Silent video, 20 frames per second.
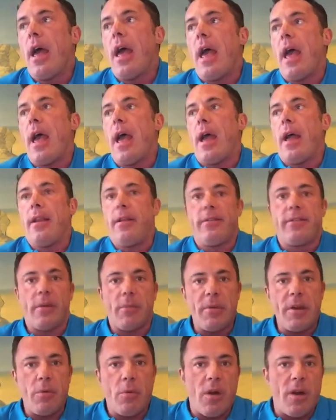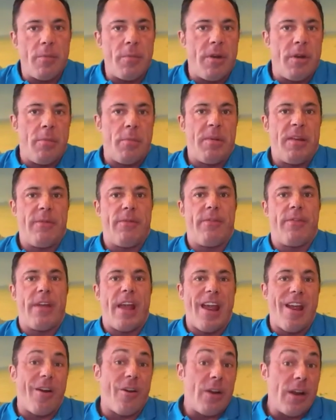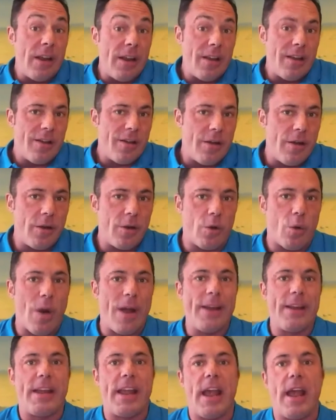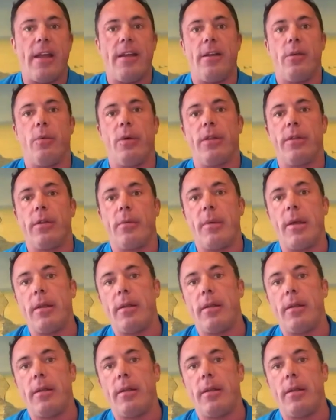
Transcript: and somebody wanted me to be quite candid with them.